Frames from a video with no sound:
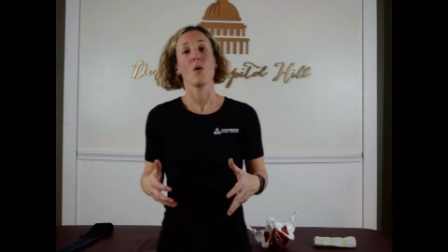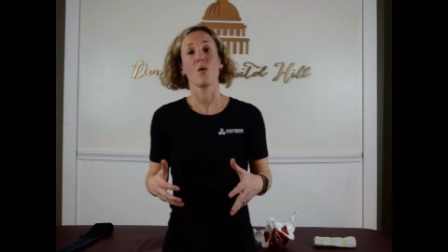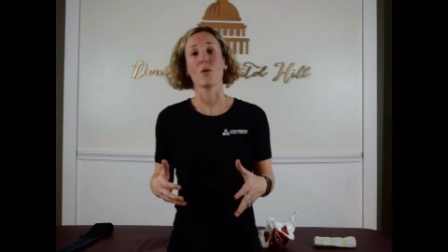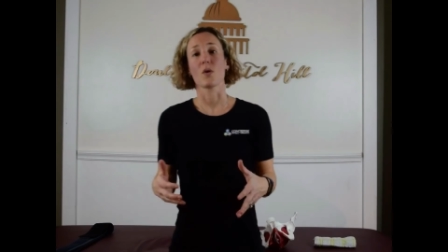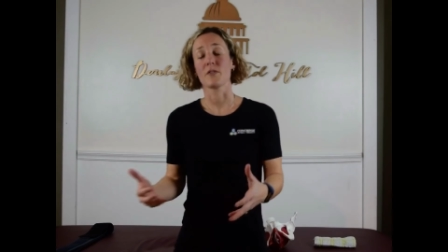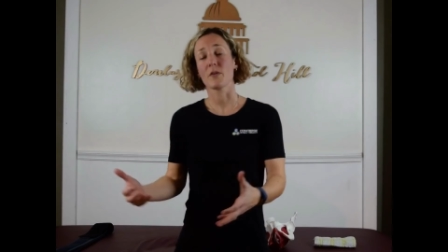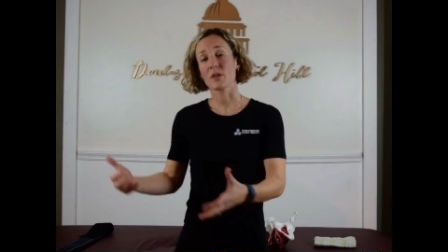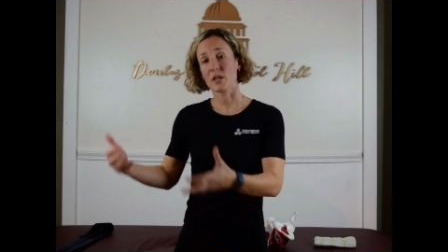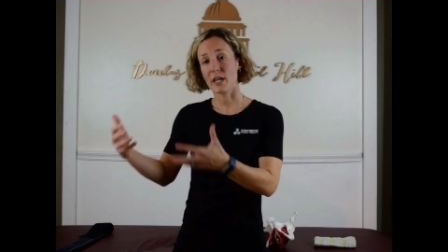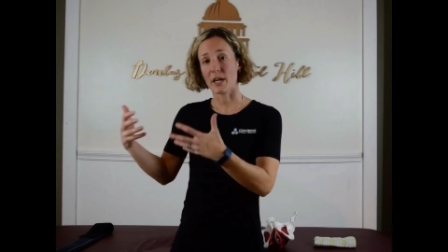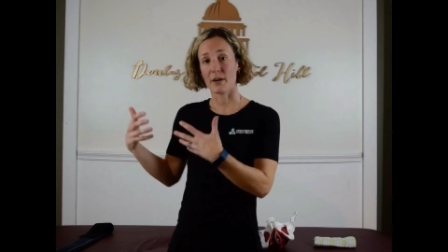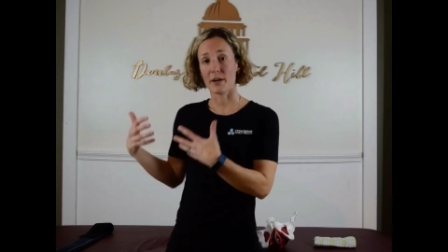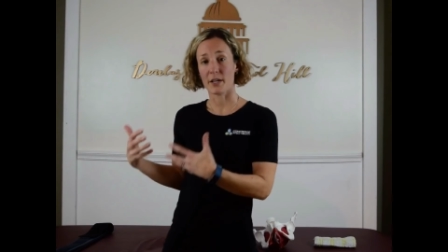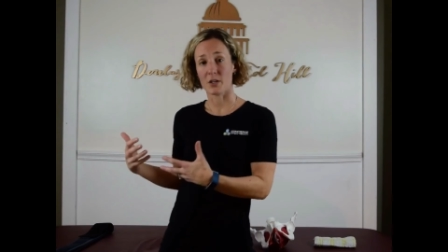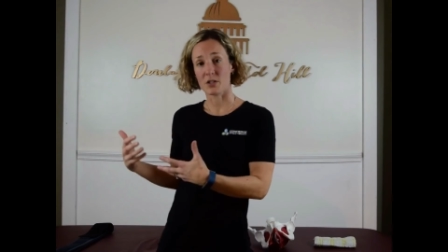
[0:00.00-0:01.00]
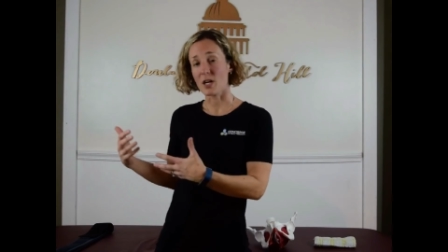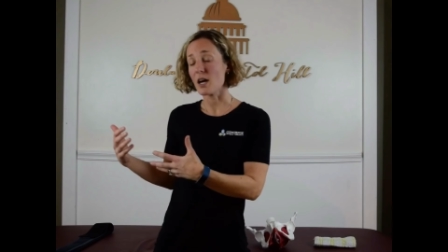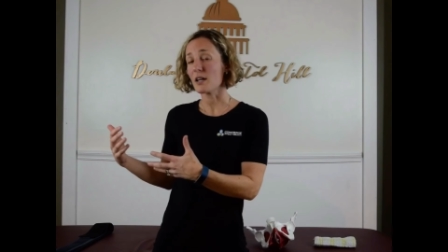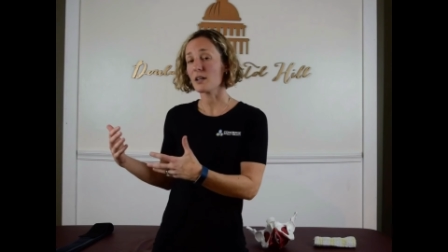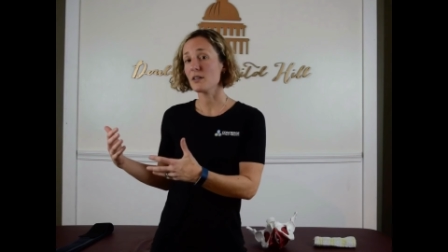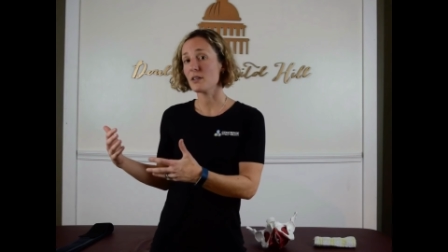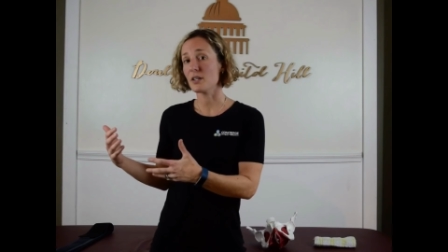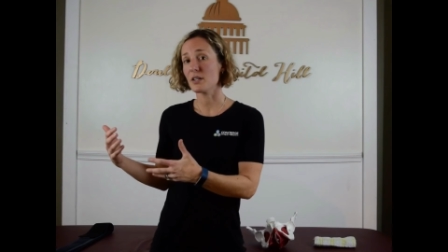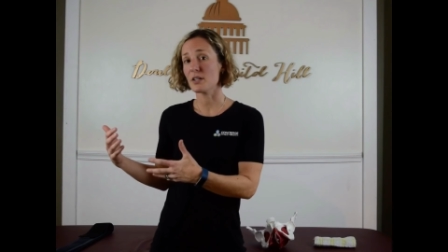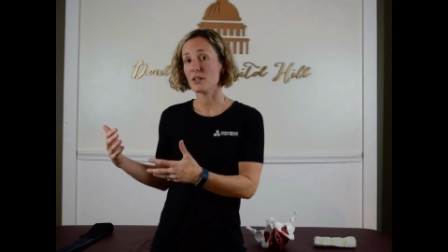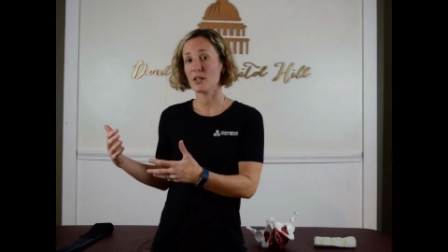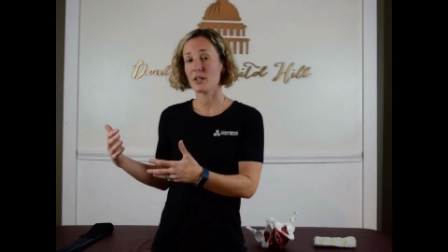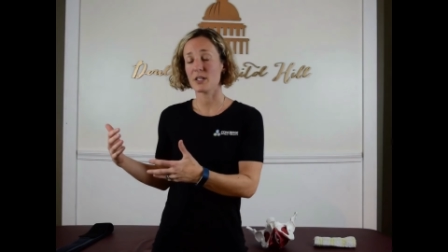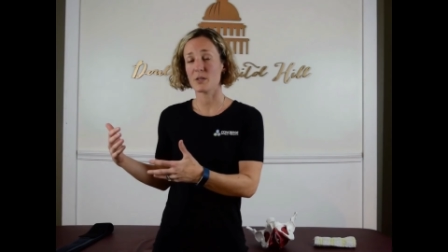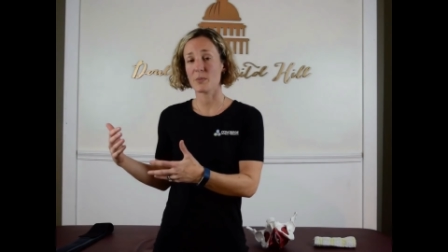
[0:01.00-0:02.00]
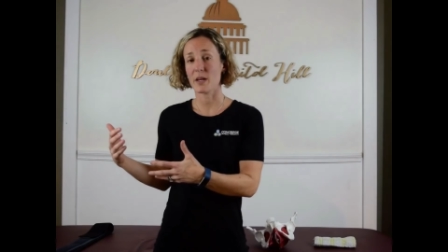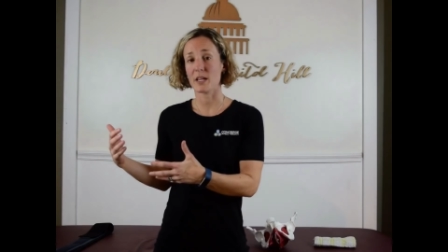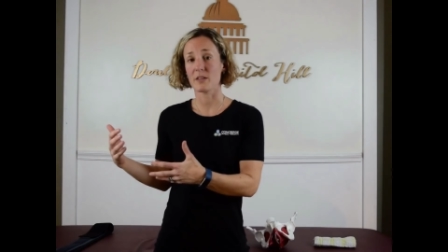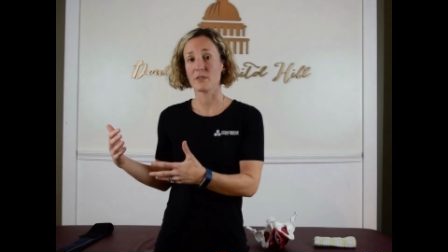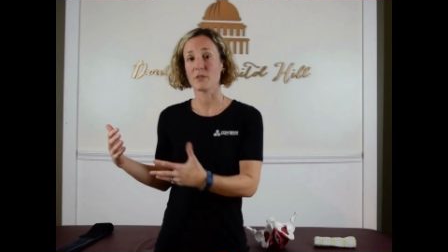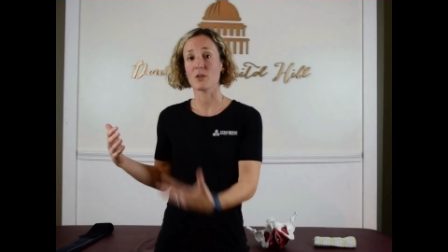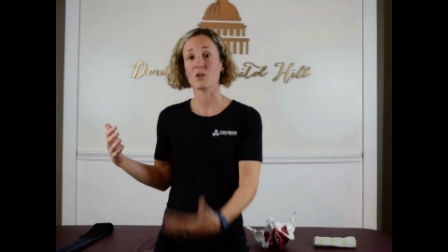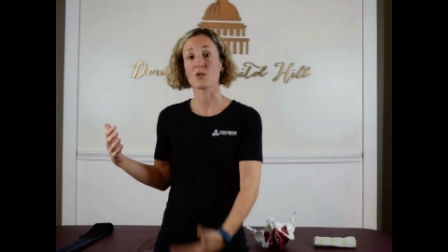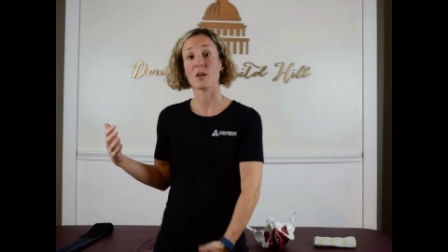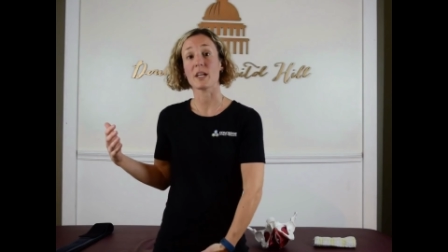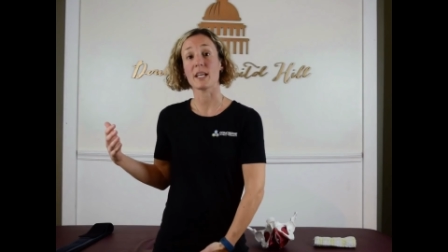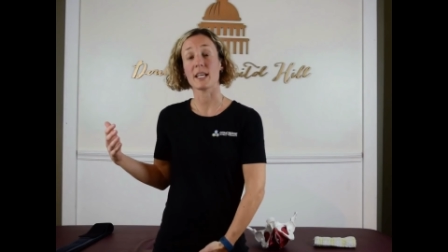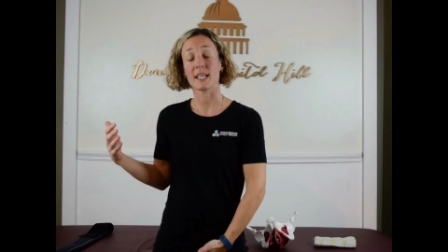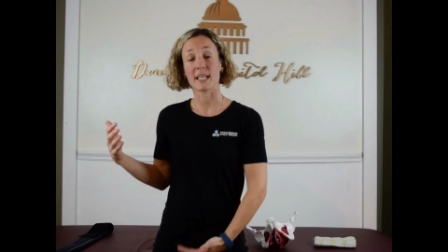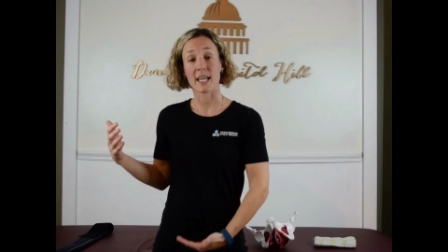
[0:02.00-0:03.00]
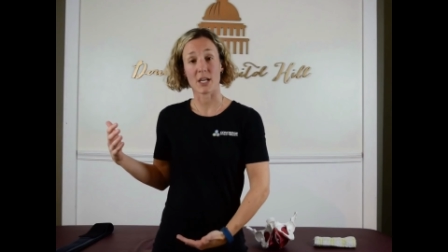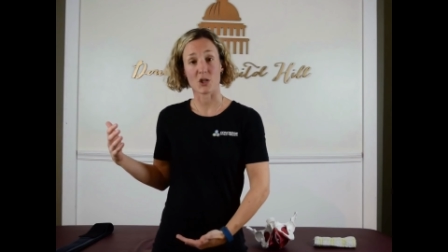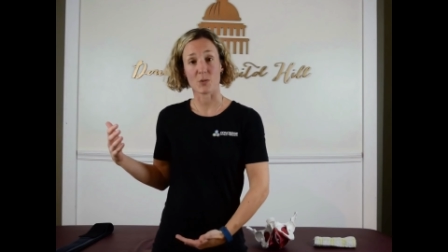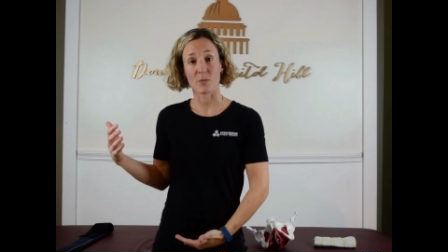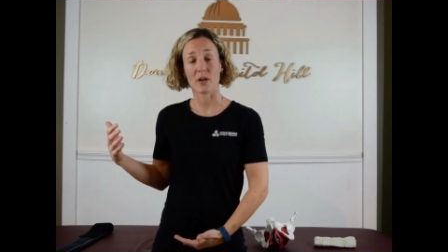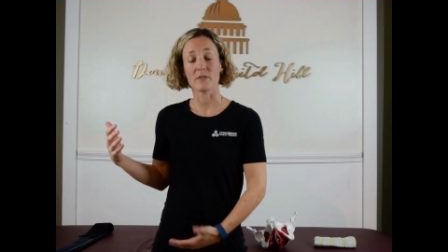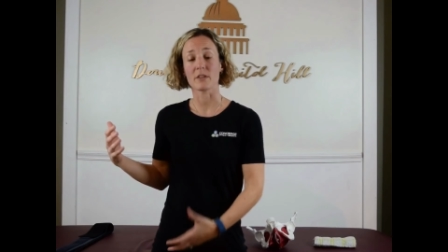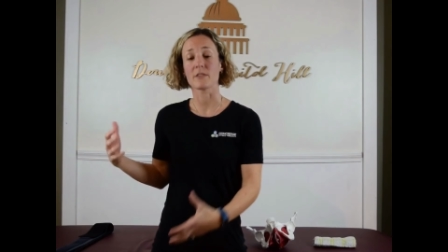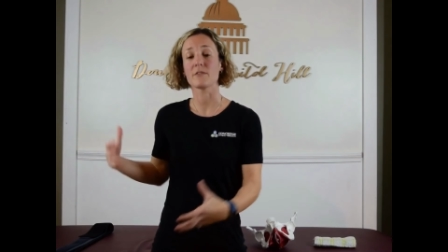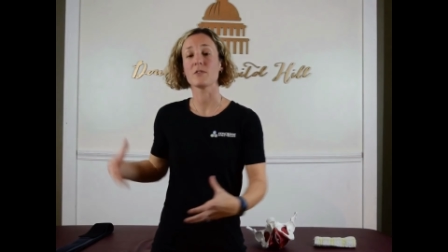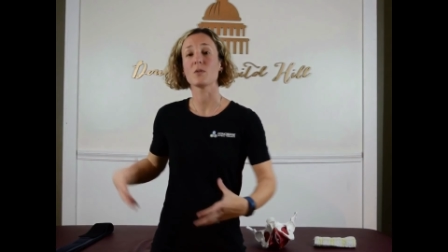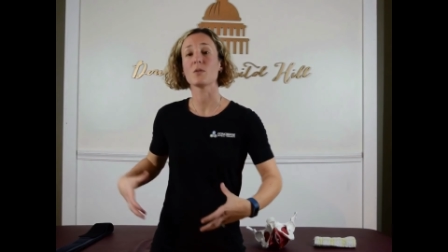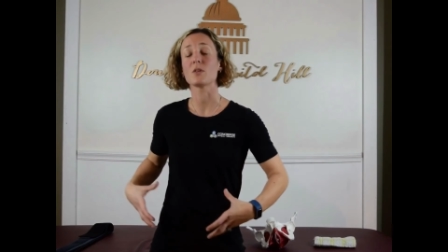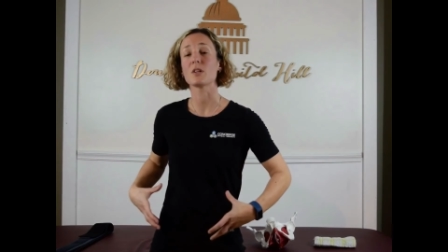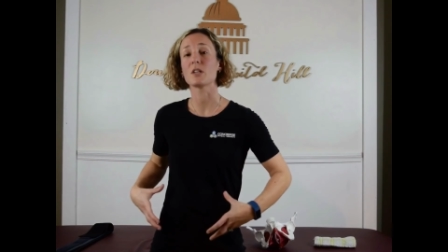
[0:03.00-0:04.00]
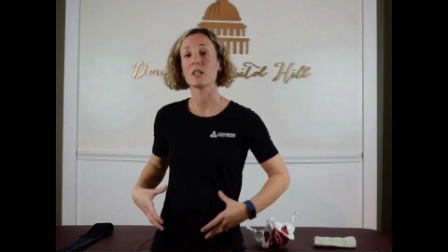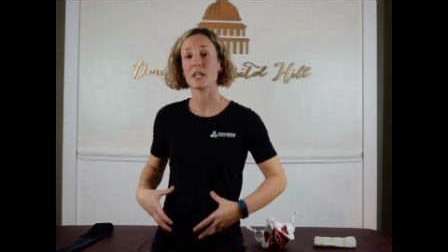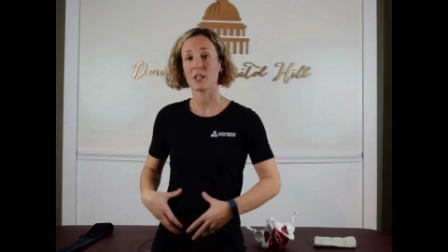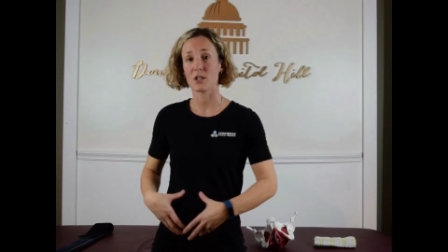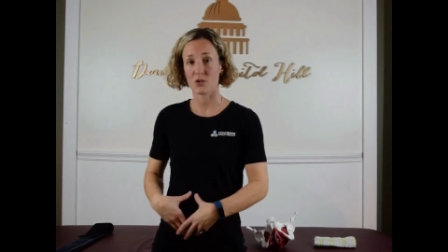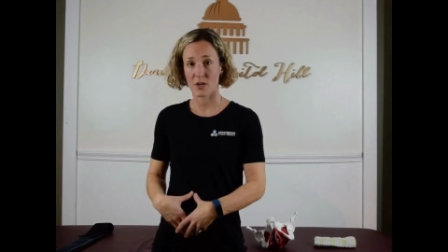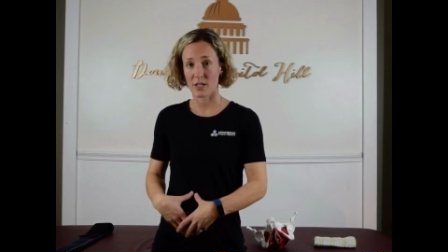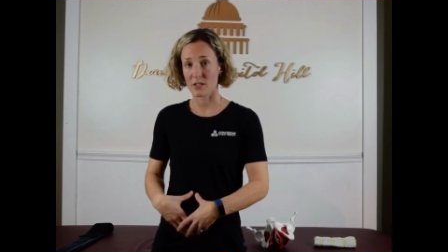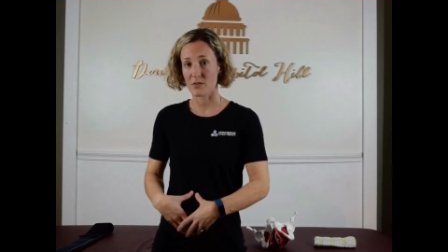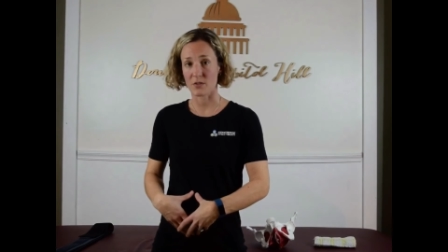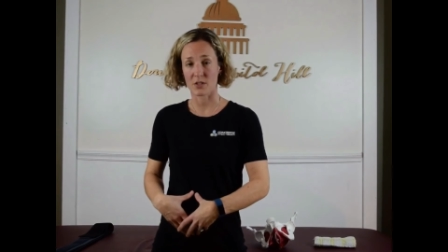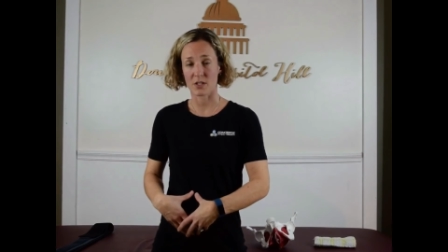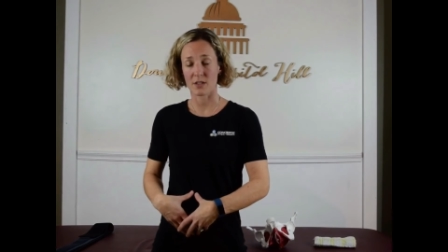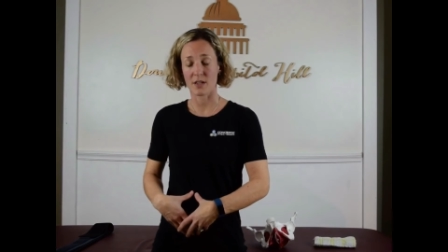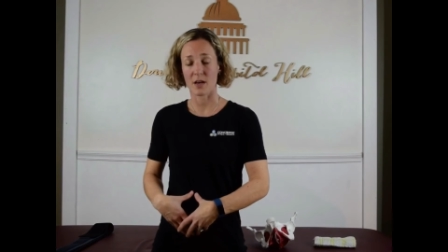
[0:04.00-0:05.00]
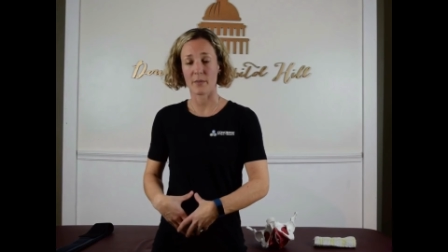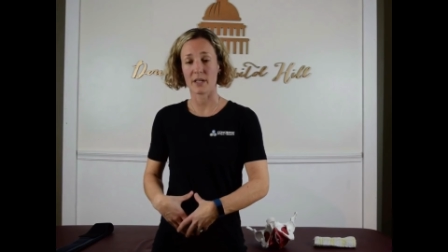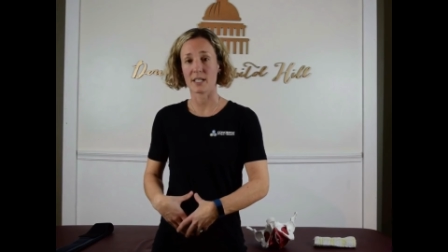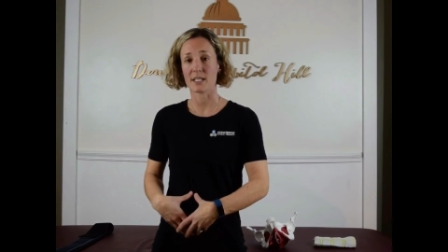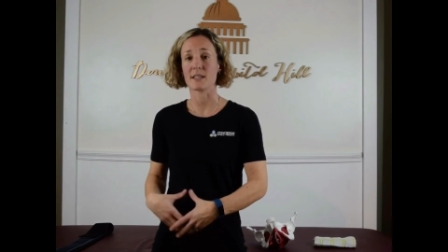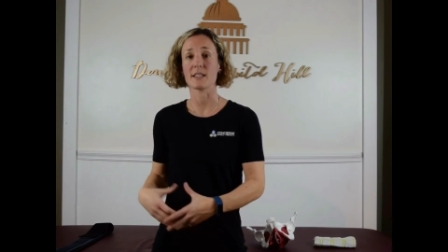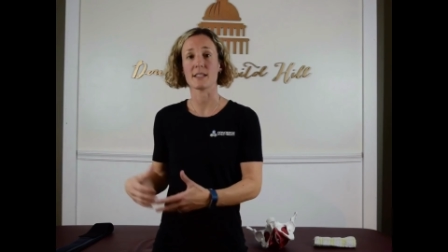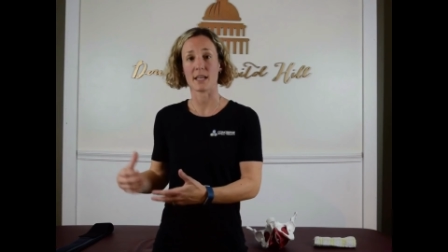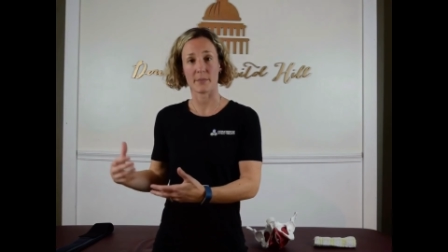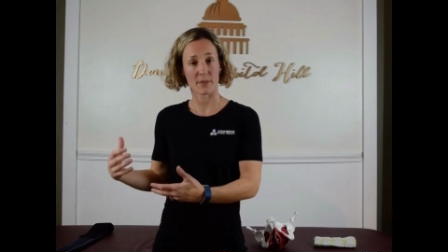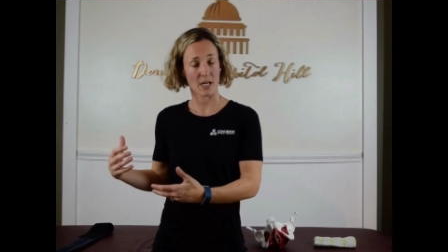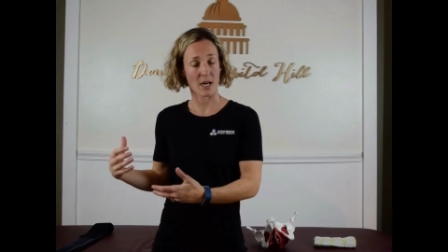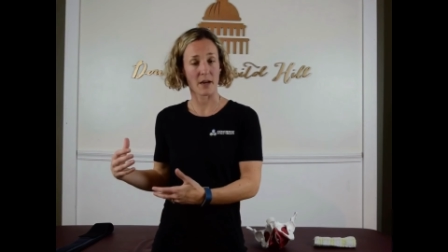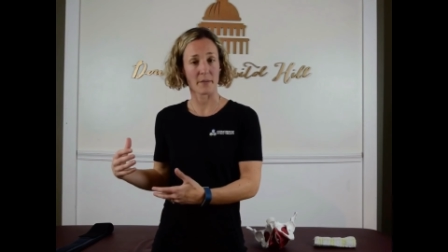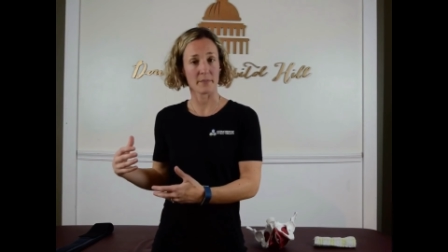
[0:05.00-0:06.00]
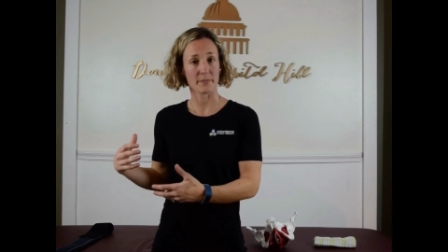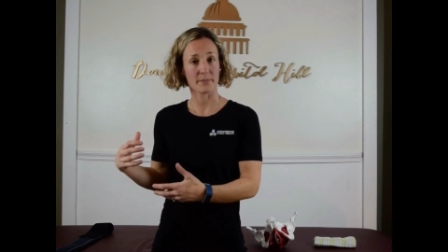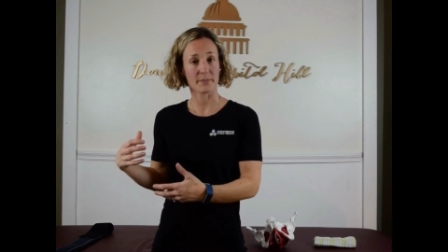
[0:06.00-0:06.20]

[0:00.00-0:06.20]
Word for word: or if carrying your toddler is painful, try to engage your pelvic floor and your transverse abdominis at the same time.